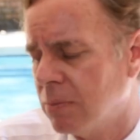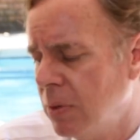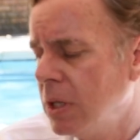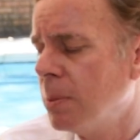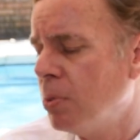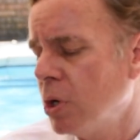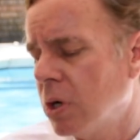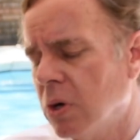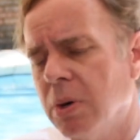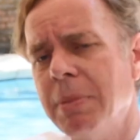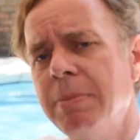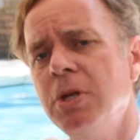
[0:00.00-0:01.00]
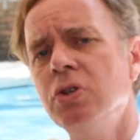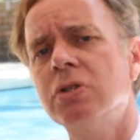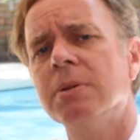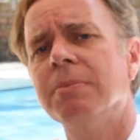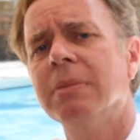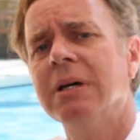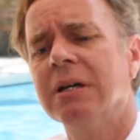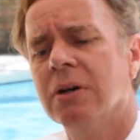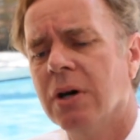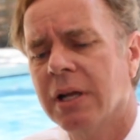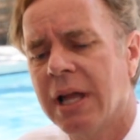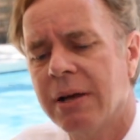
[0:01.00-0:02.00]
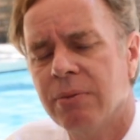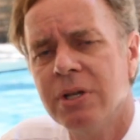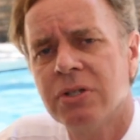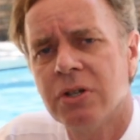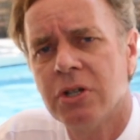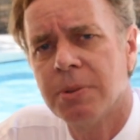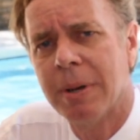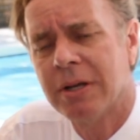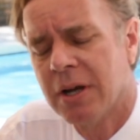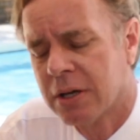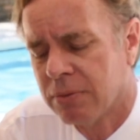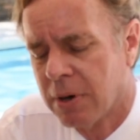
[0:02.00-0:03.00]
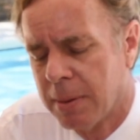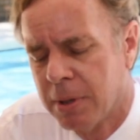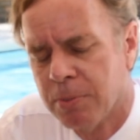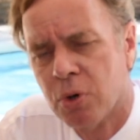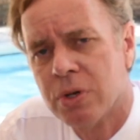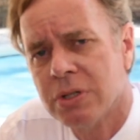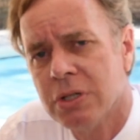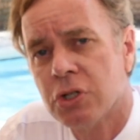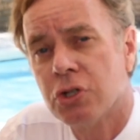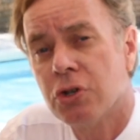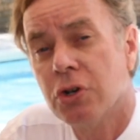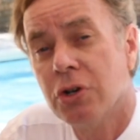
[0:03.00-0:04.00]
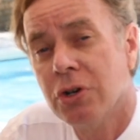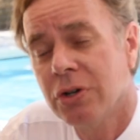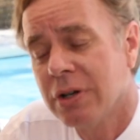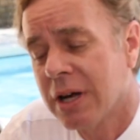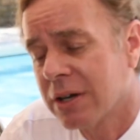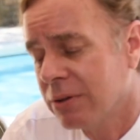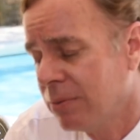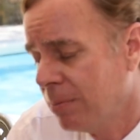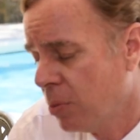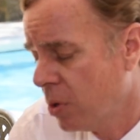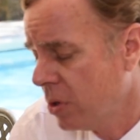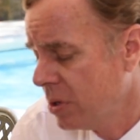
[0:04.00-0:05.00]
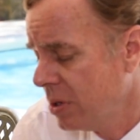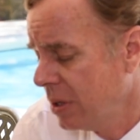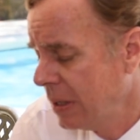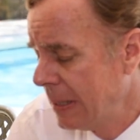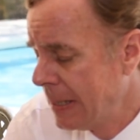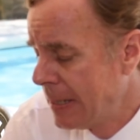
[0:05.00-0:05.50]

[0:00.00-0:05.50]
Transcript: Read the book, or maybe do some online research about Dr. Robert Morrison, Sir Dr. Morrison.